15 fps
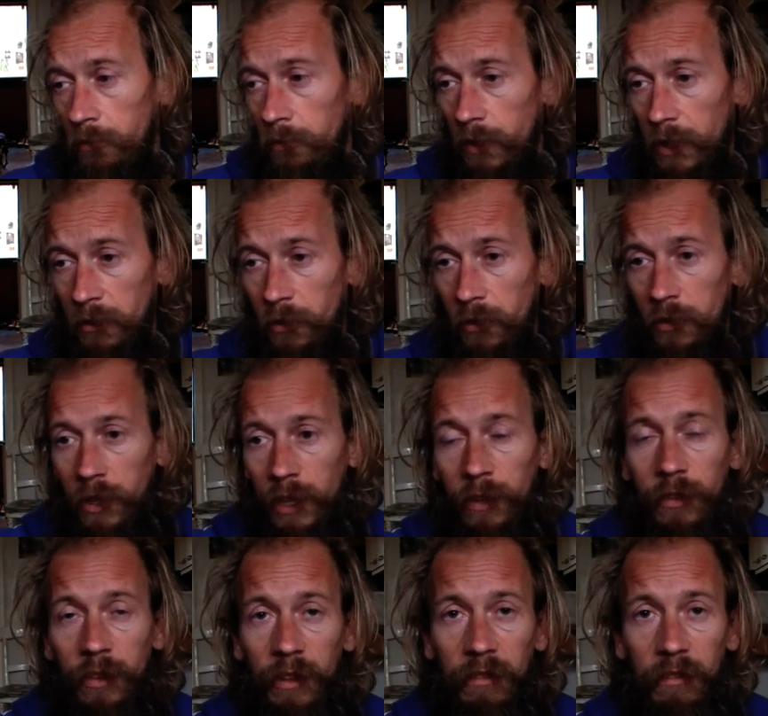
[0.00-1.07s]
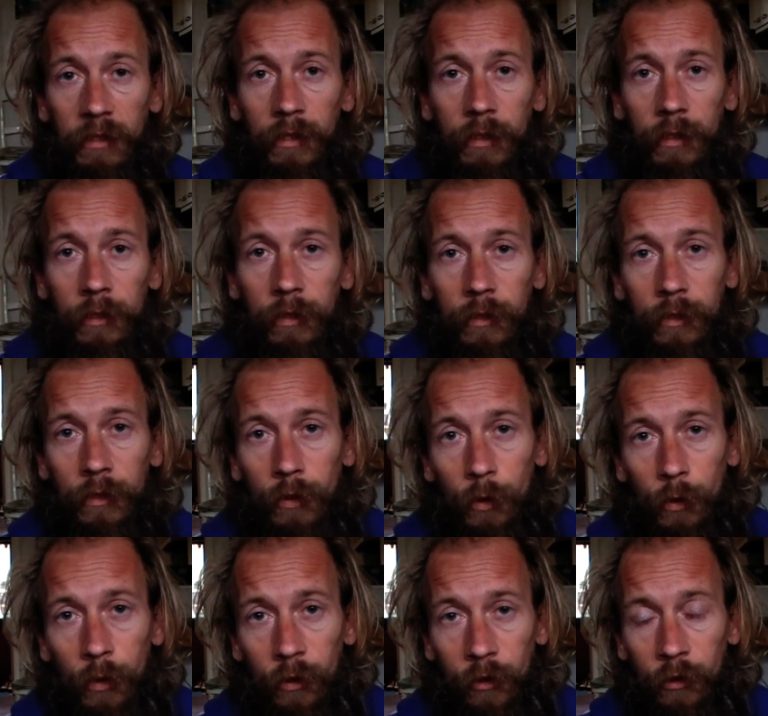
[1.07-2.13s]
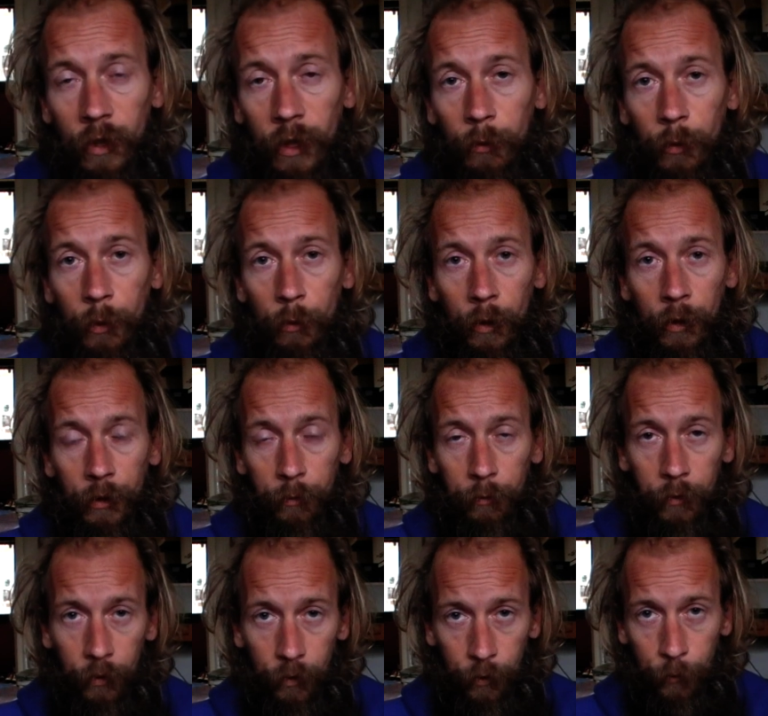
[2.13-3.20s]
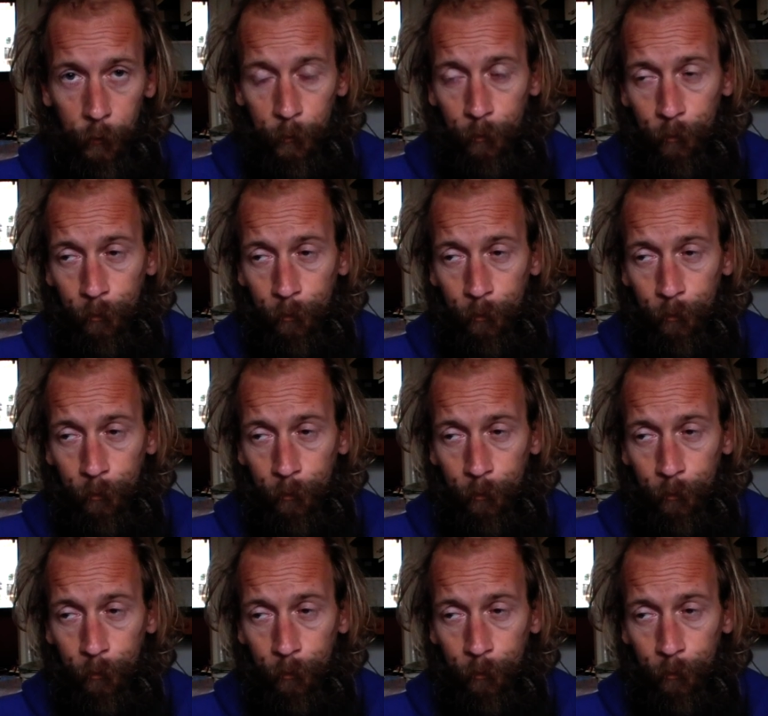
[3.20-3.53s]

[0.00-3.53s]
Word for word: they just need to do the shit we want them to do.